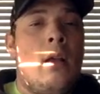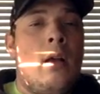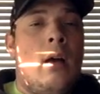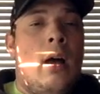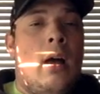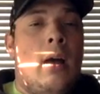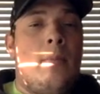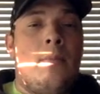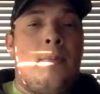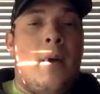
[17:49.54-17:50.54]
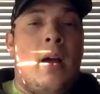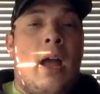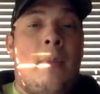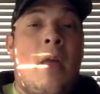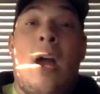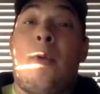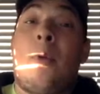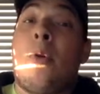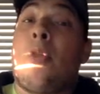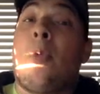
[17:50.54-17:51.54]
But I'm not
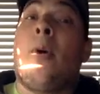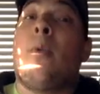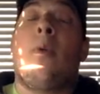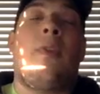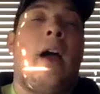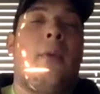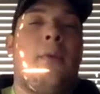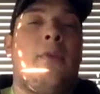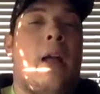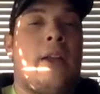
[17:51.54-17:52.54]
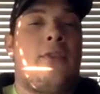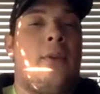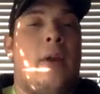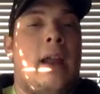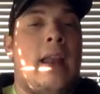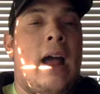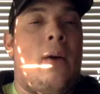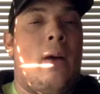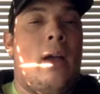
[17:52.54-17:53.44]
real thrilled with that reflection right now.